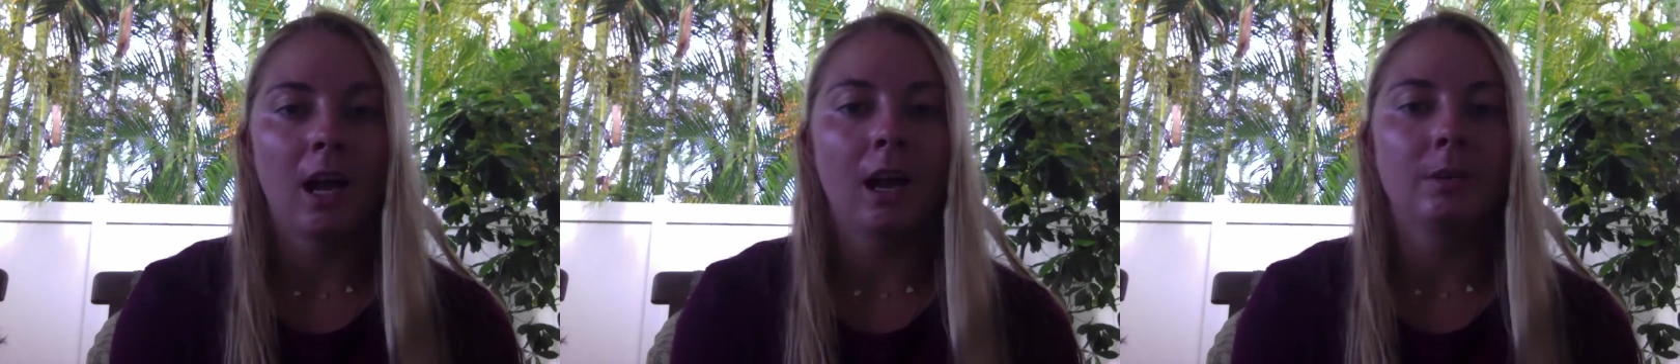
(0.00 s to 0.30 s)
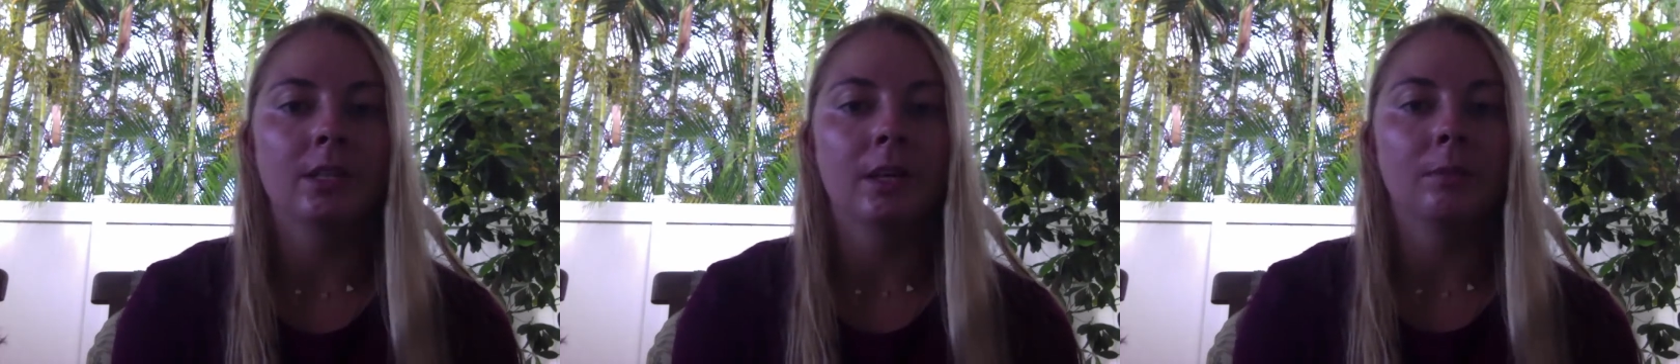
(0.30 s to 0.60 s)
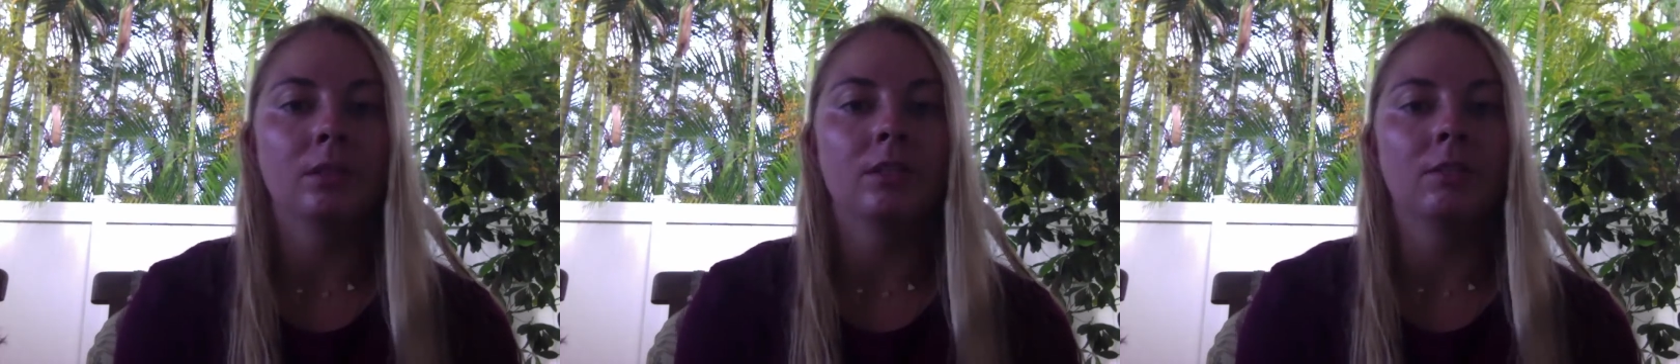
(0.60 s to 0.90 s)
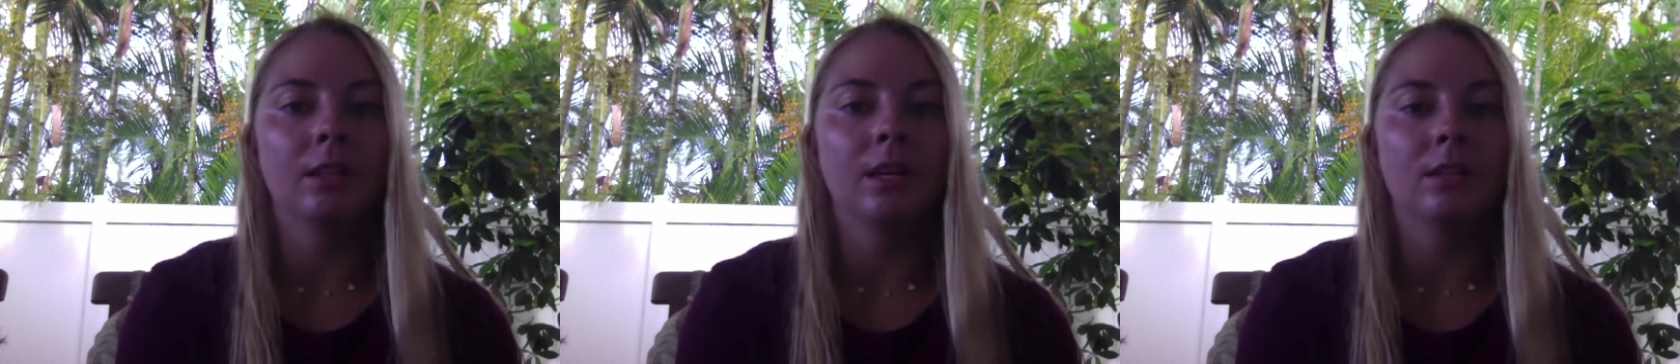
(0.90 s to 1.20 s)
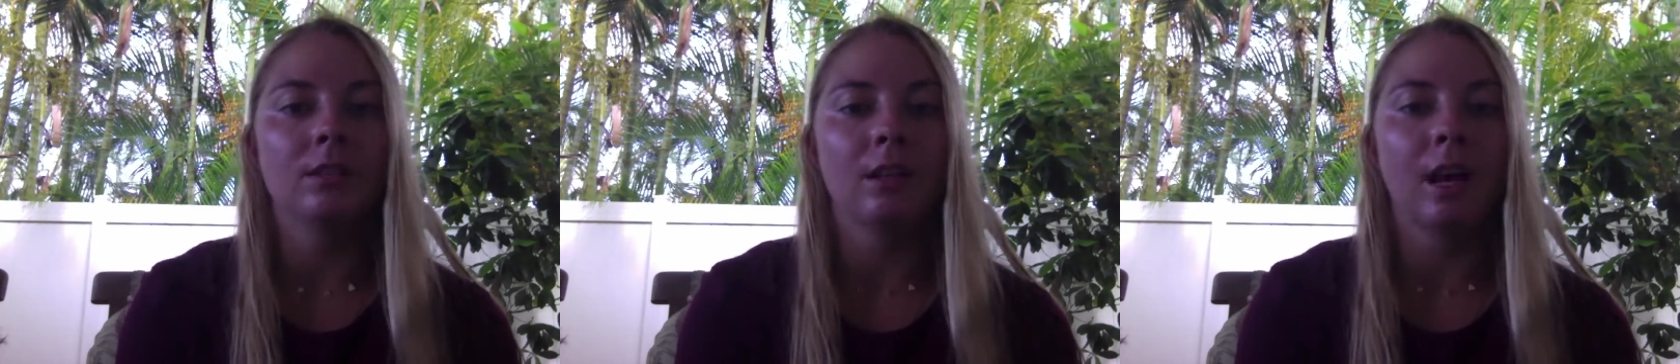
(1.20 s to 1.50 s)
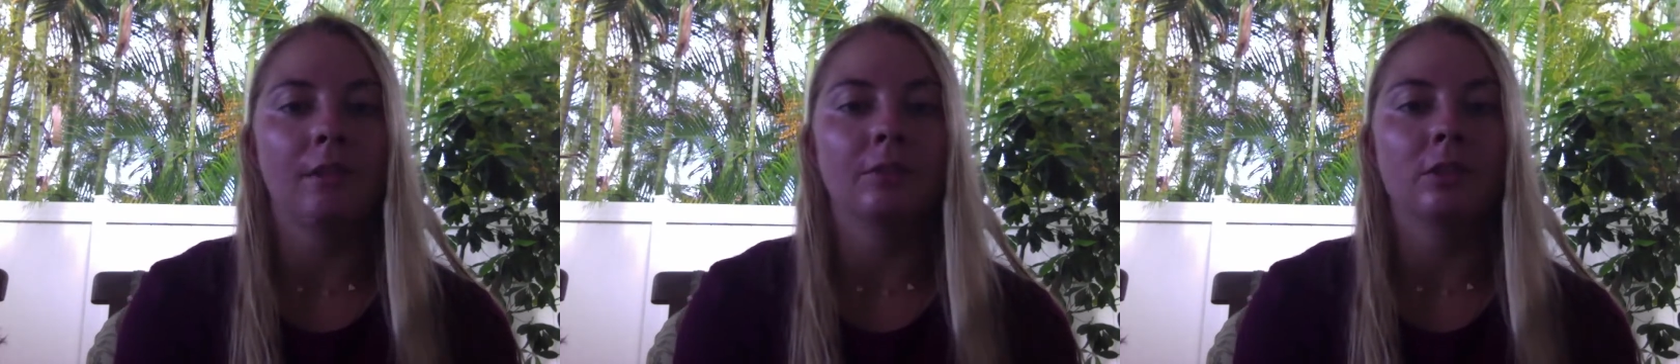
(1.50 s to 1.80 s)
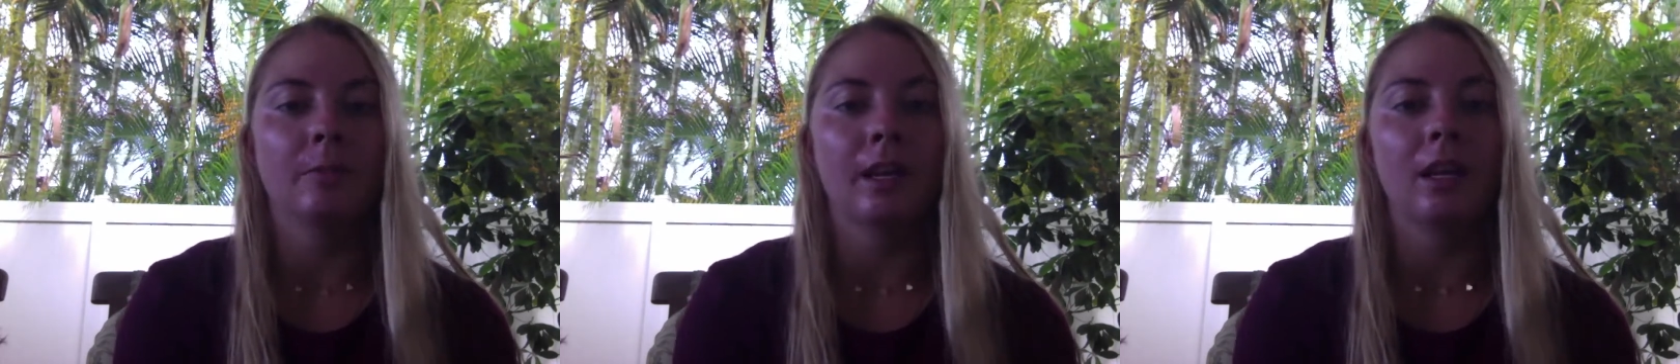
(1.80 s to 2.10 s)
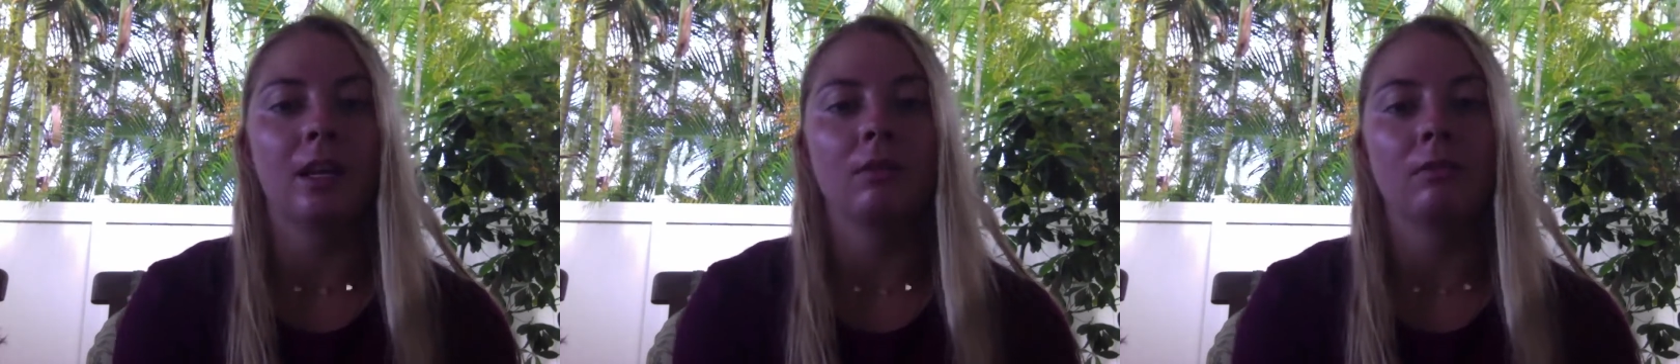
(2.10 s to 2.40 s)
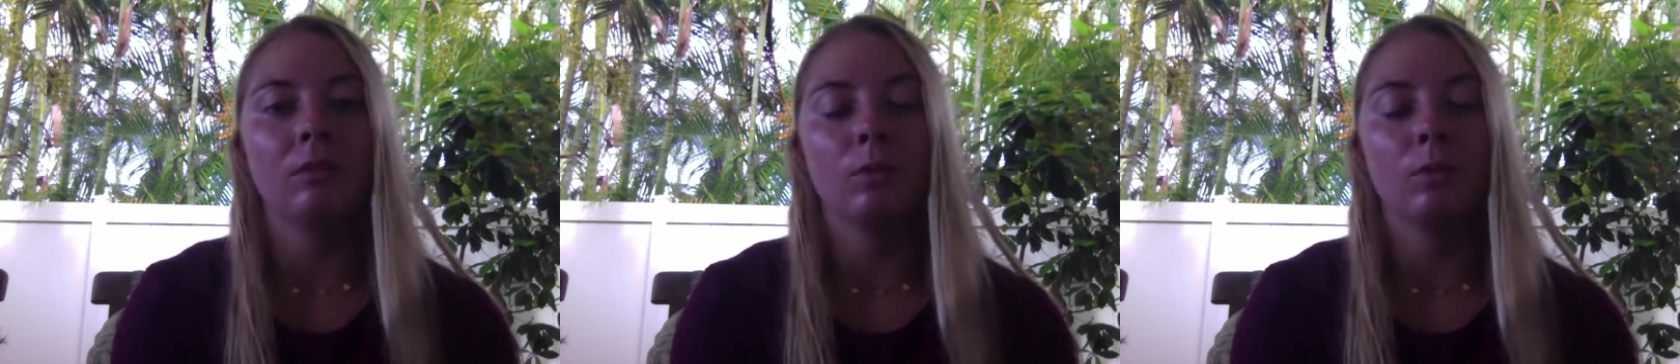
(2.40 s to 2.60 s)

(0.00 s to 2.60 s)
I was able to do this after spending